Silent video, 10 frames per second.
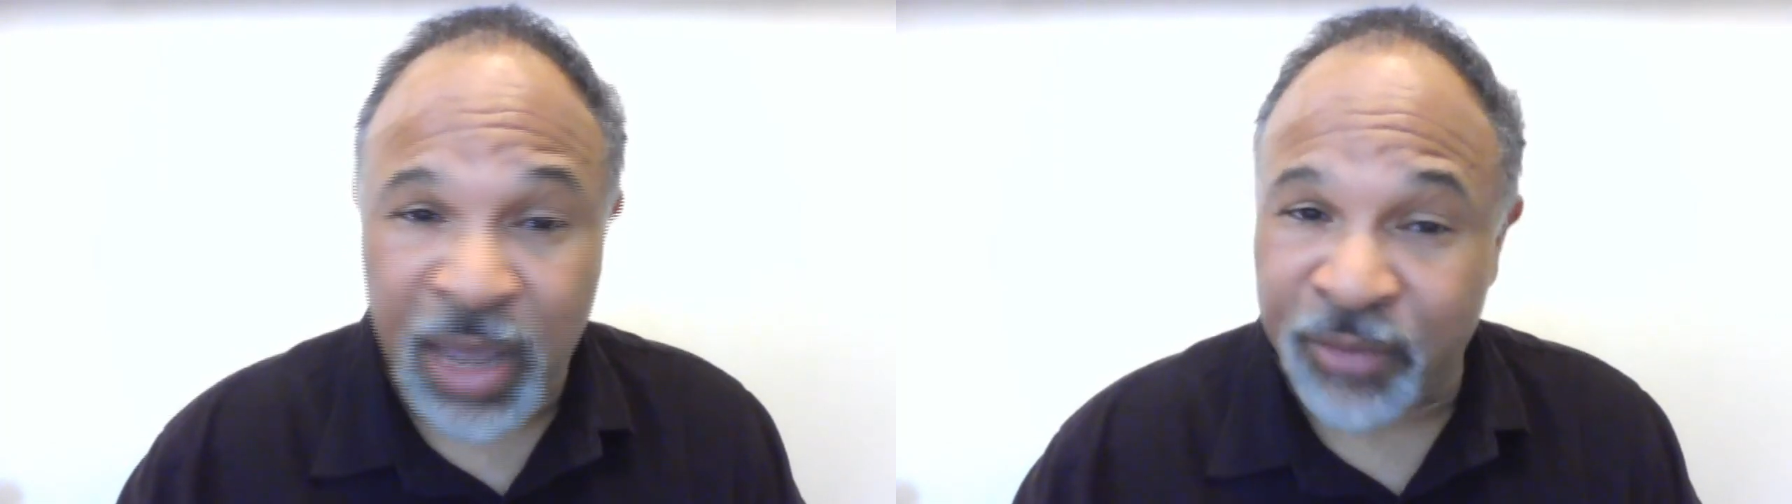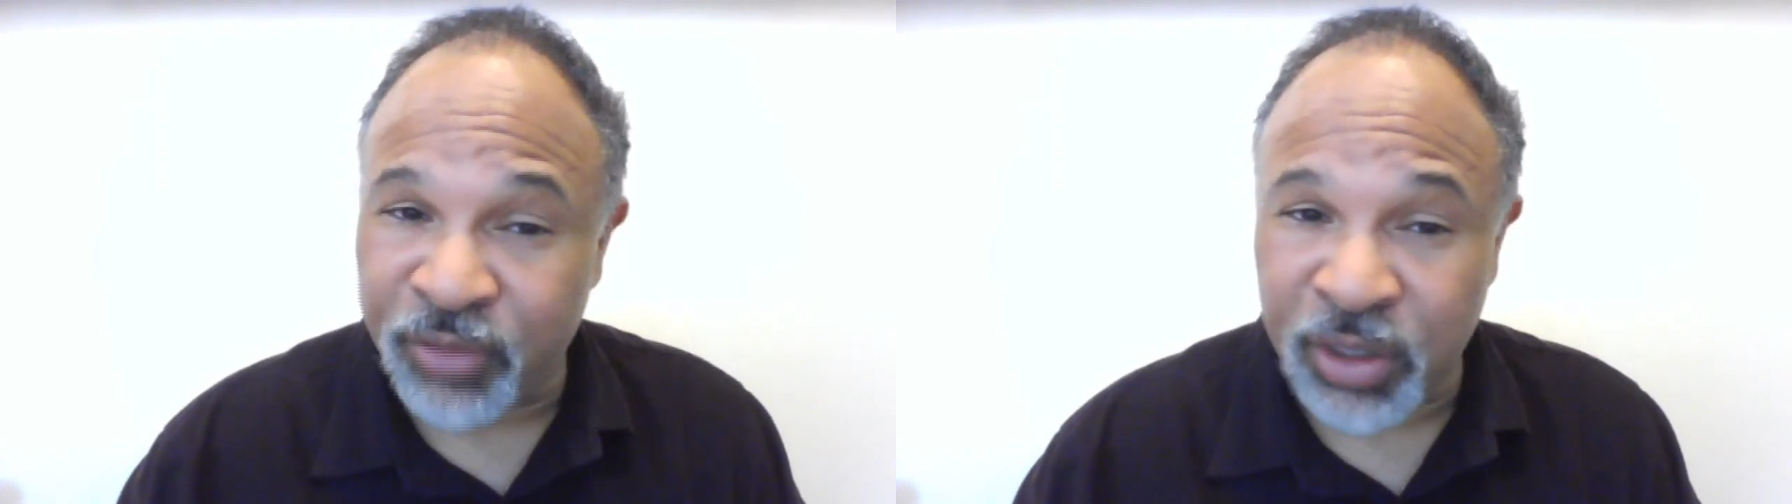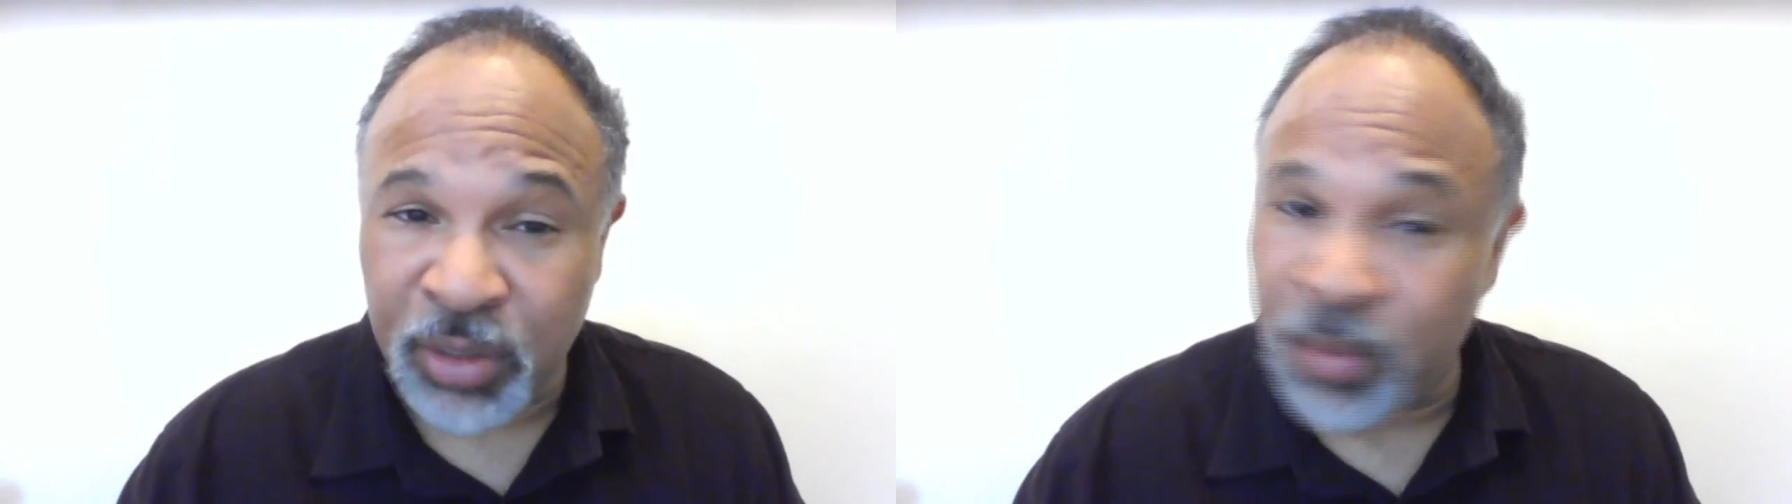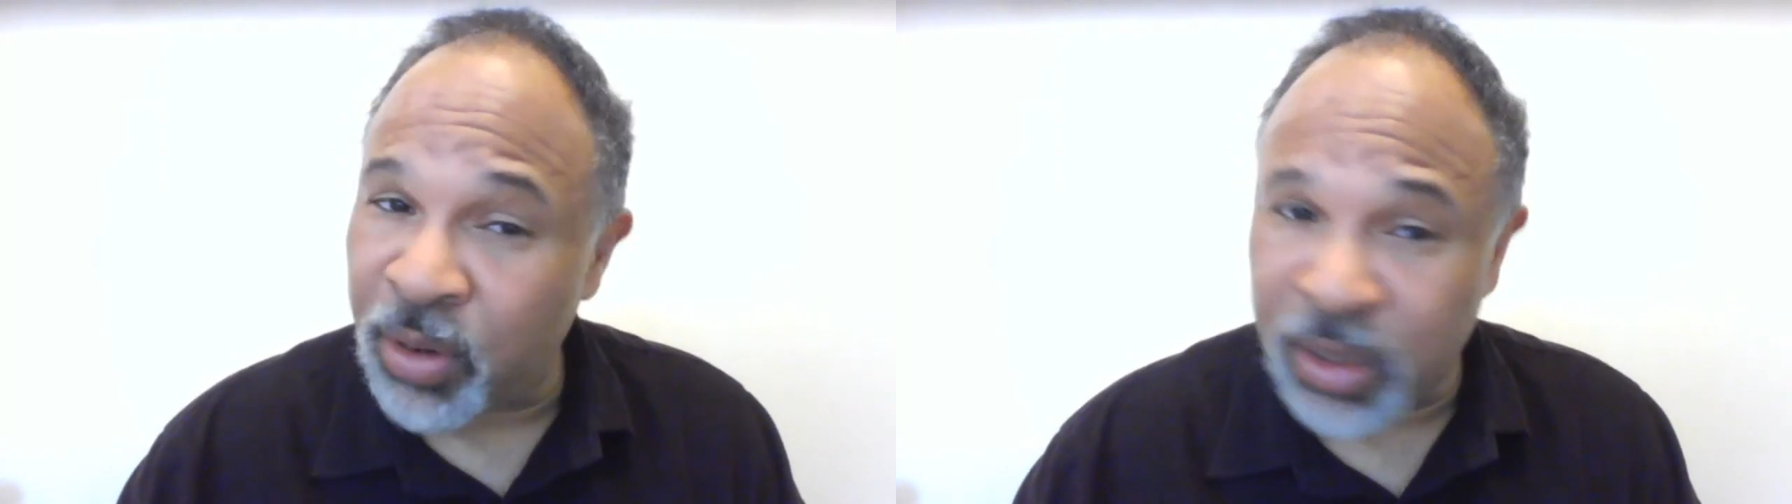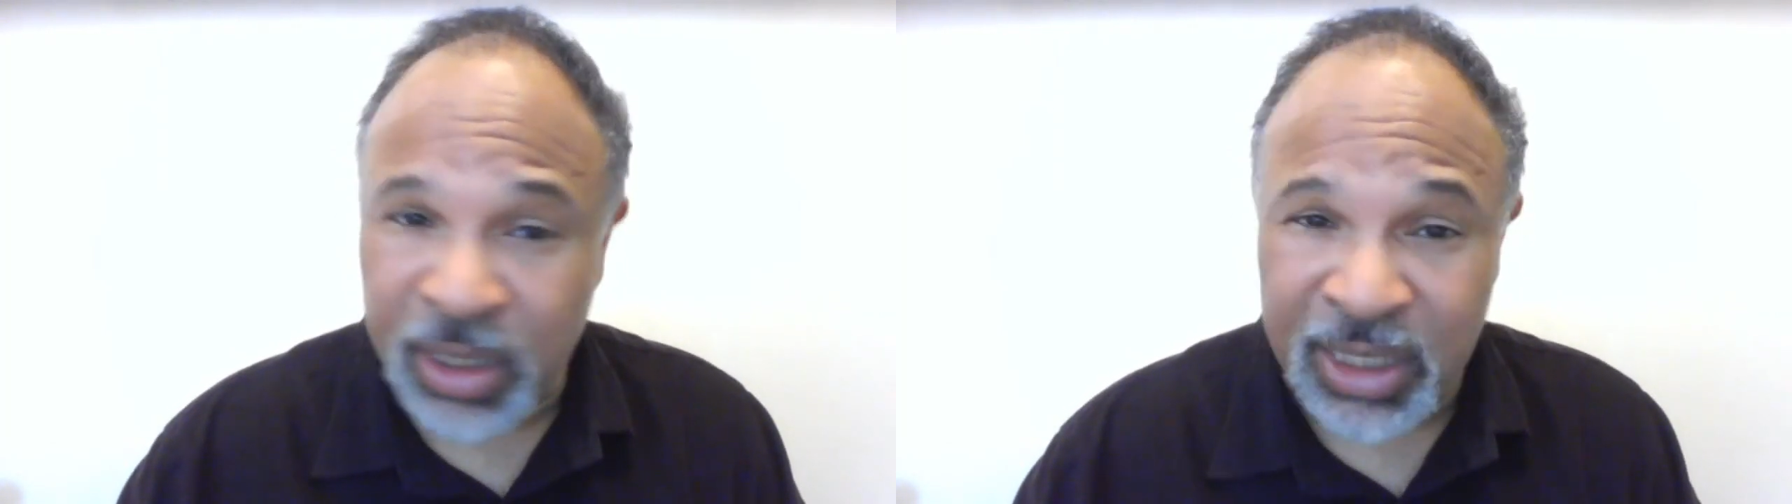African
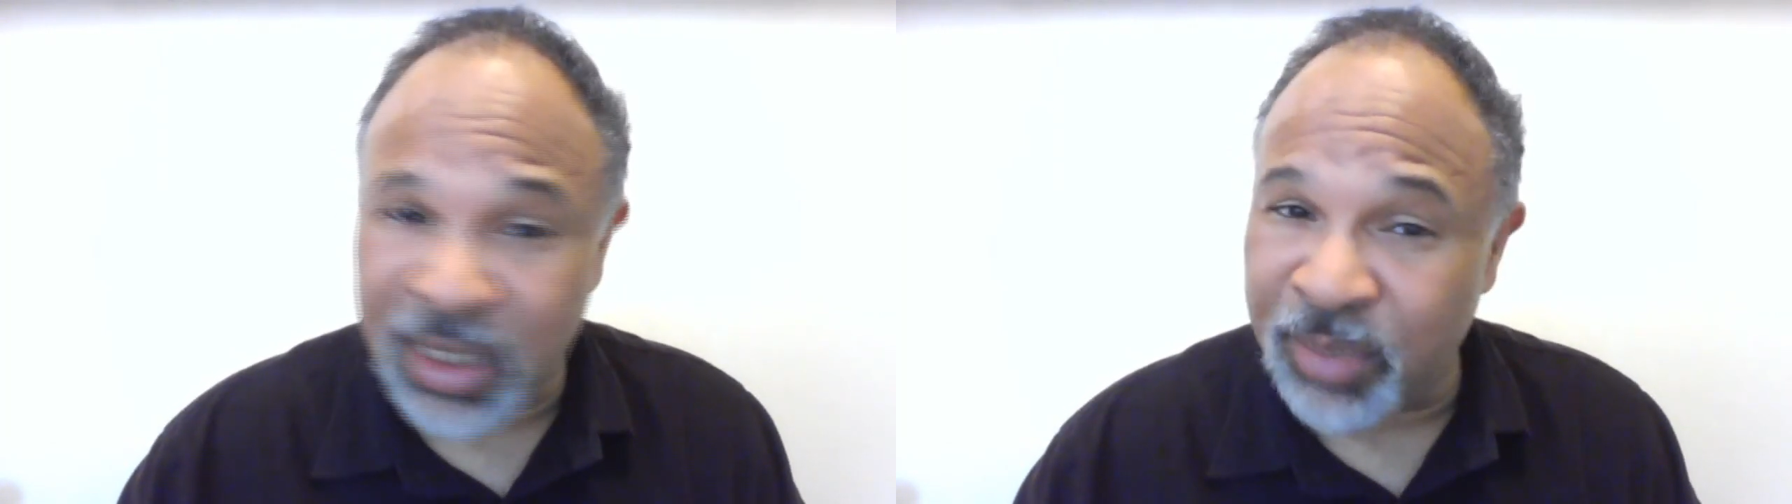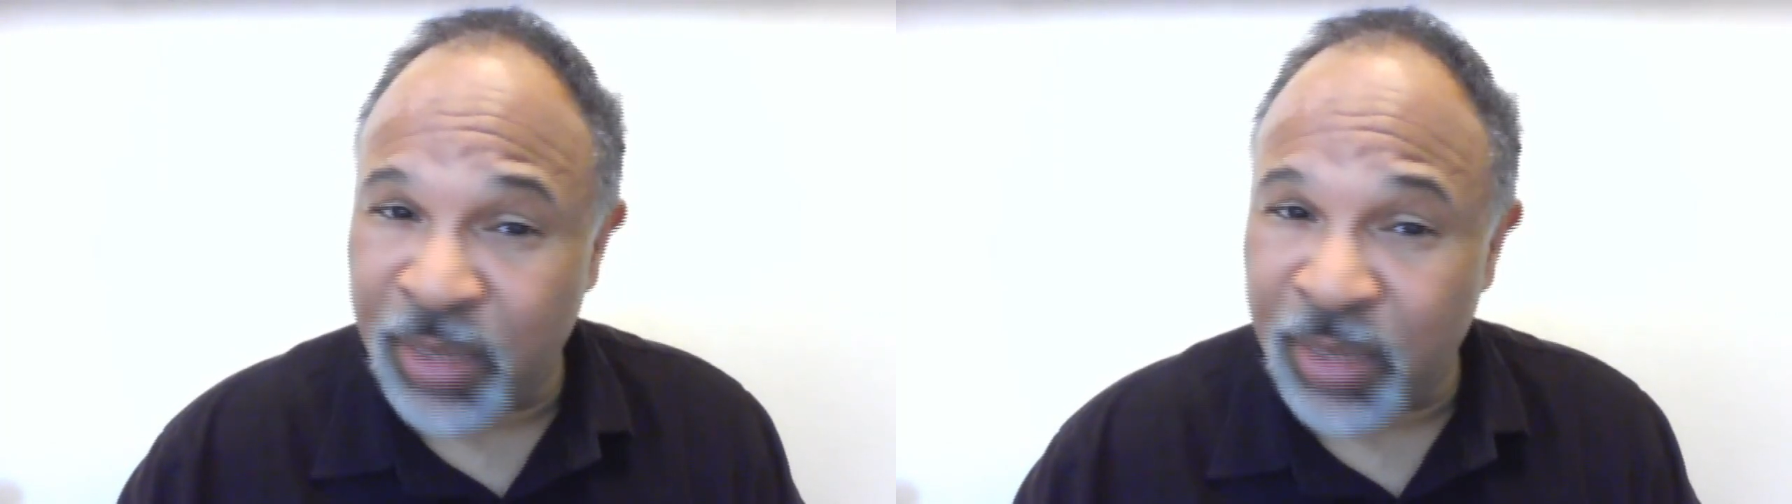American